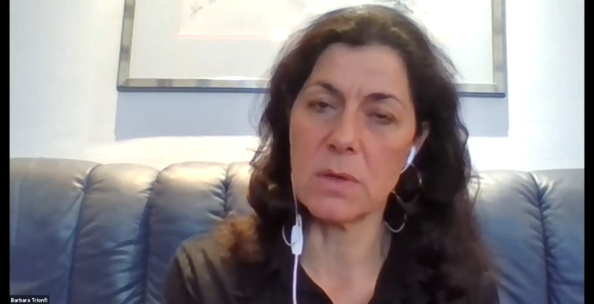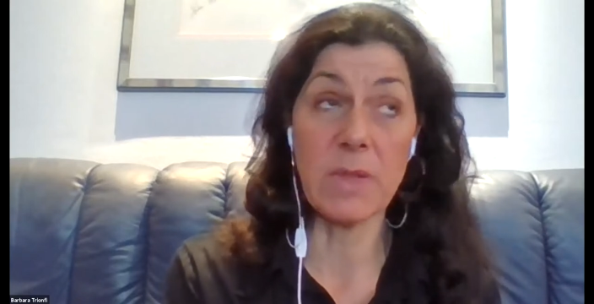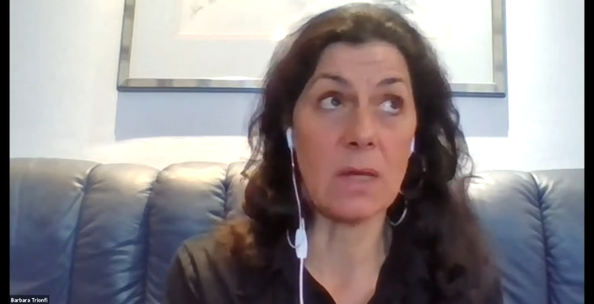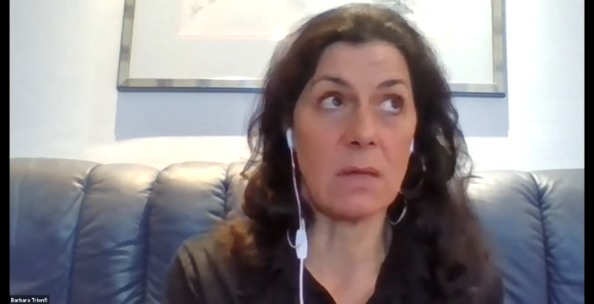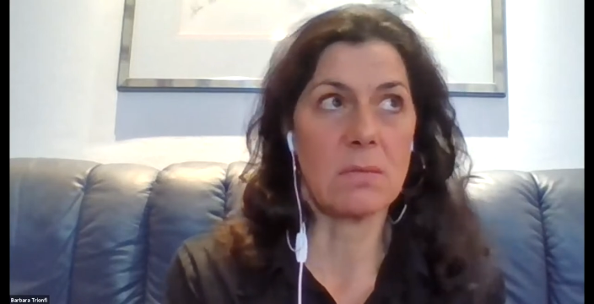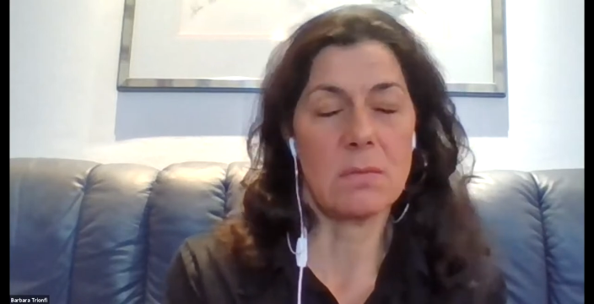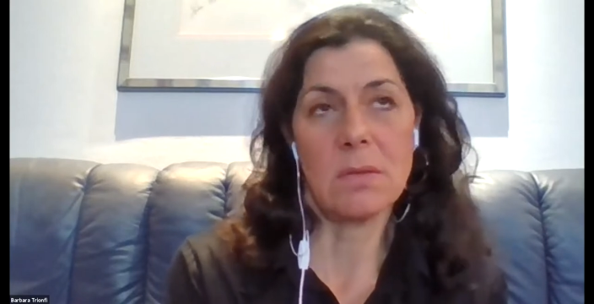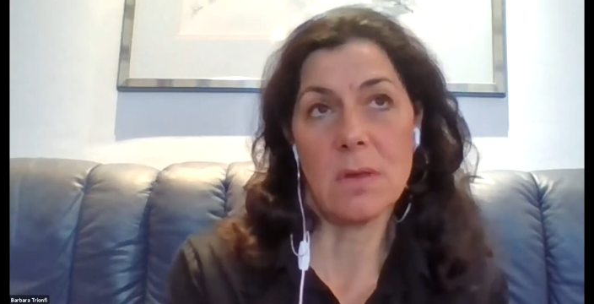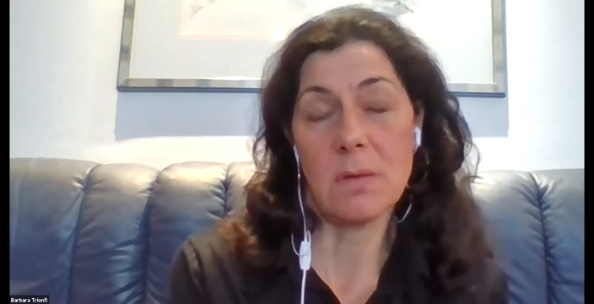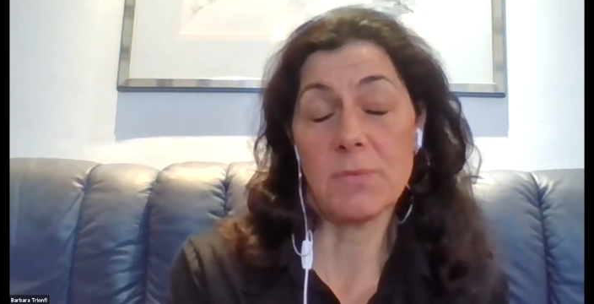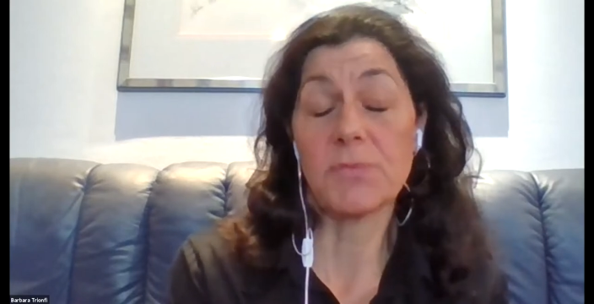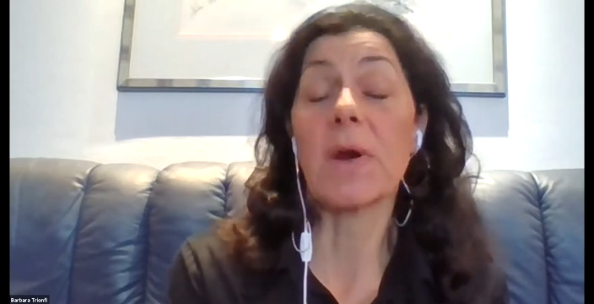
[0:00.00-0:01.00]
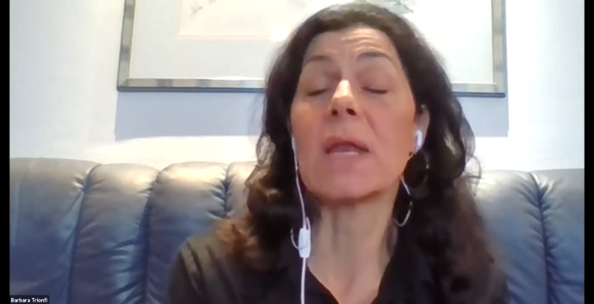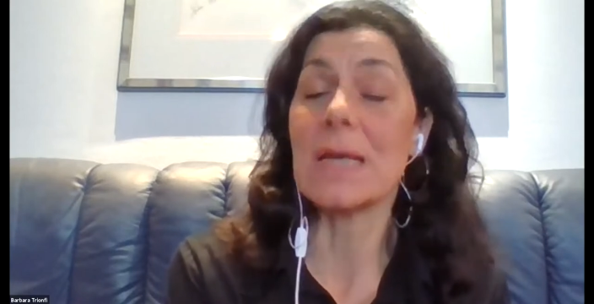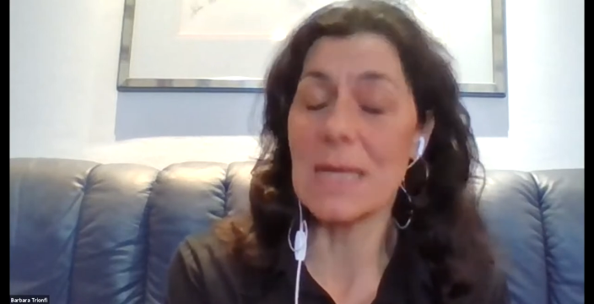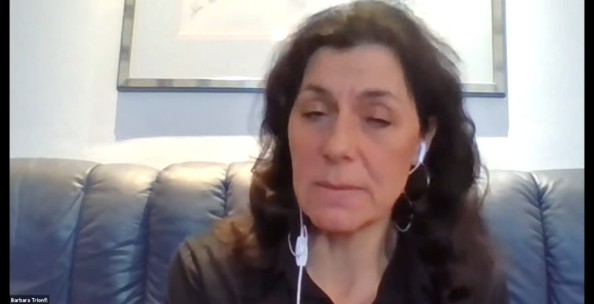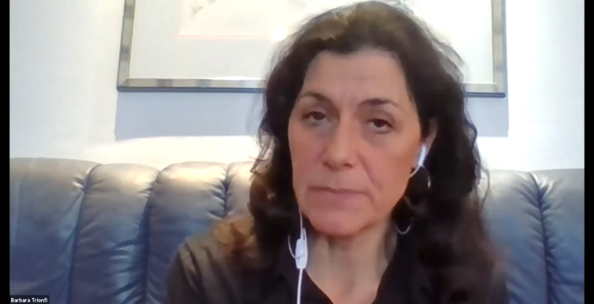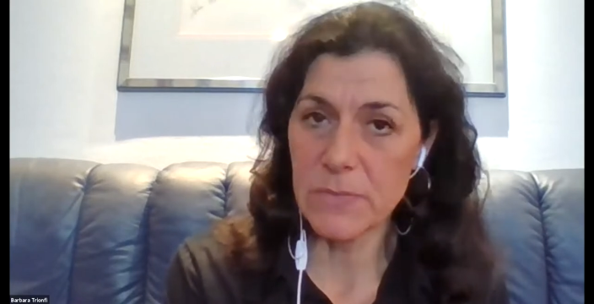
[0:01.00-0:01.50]
like
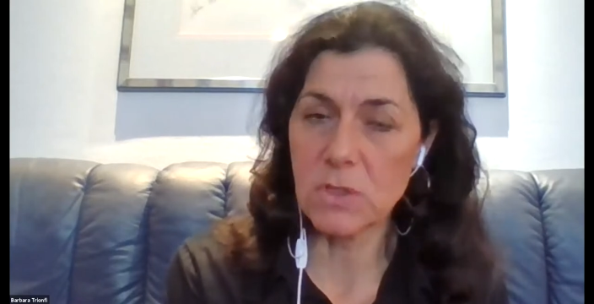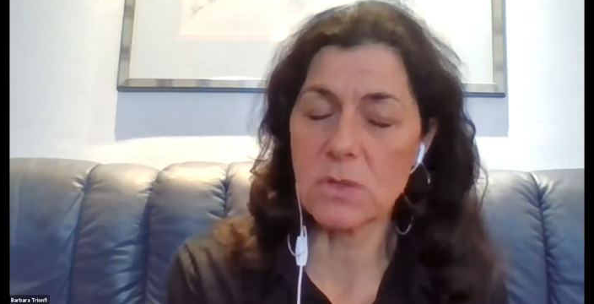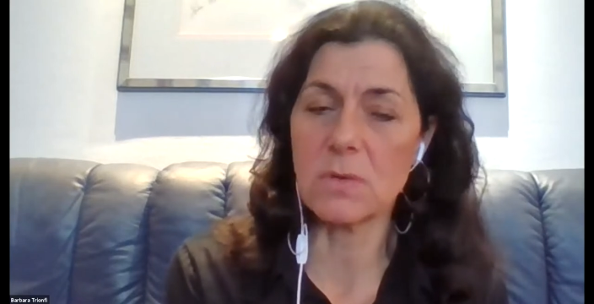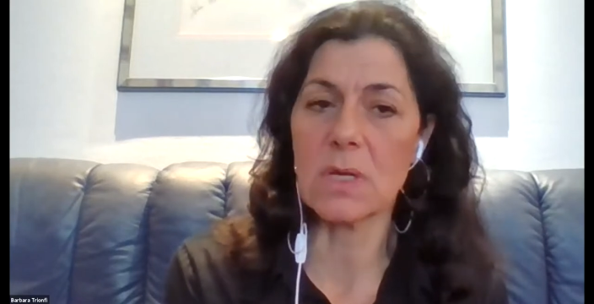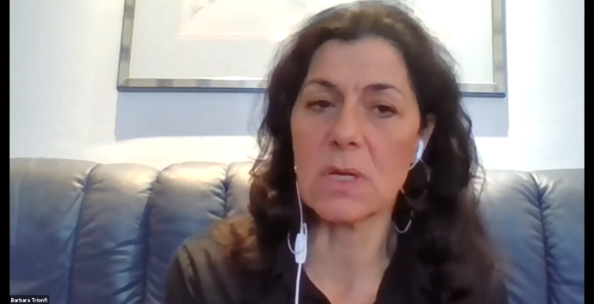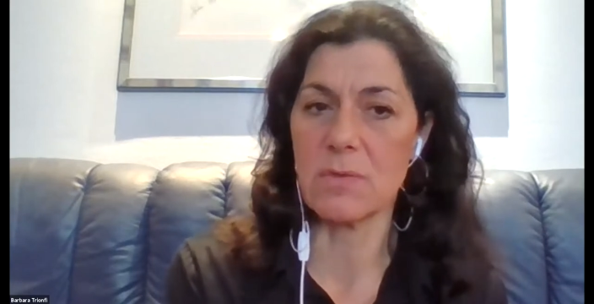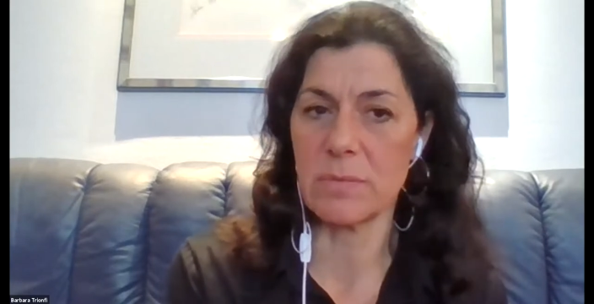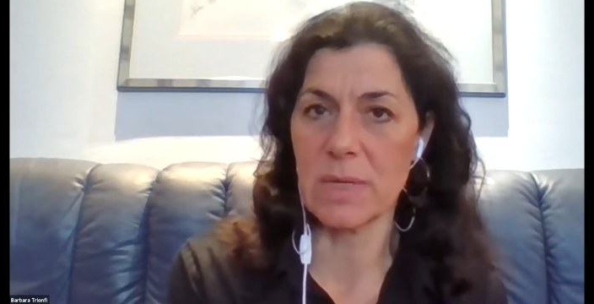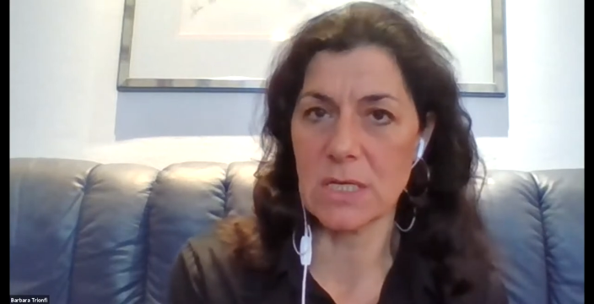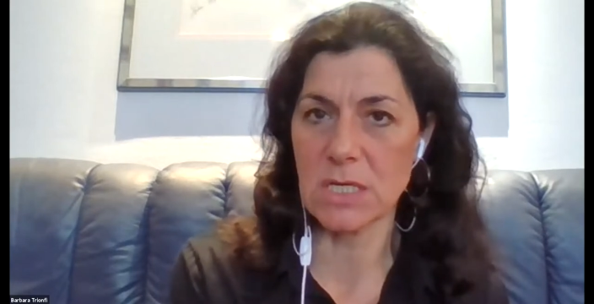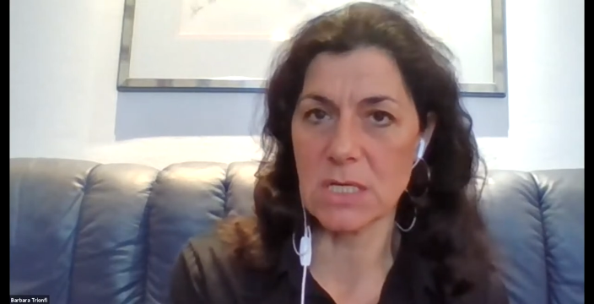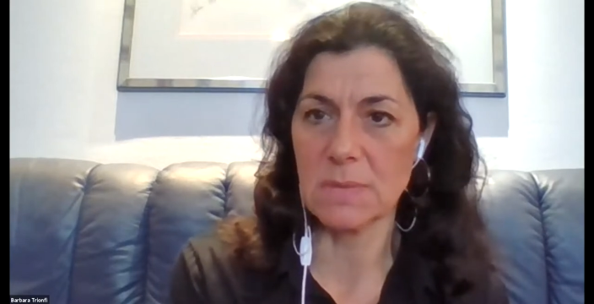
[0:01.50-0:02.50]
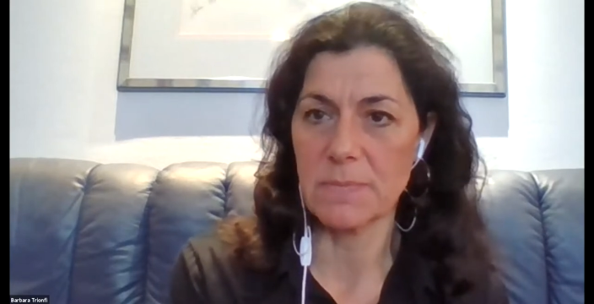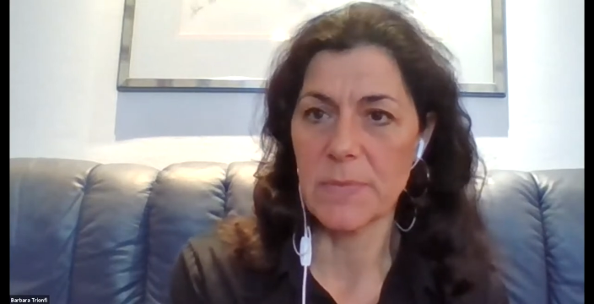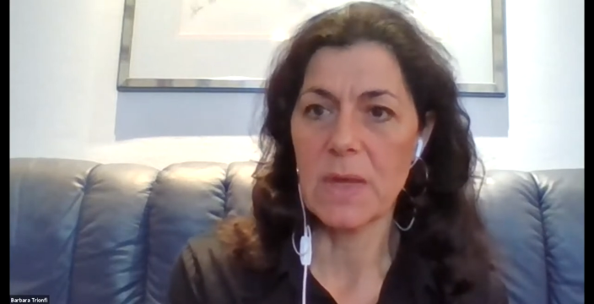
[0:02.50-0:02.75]
friendly to the government.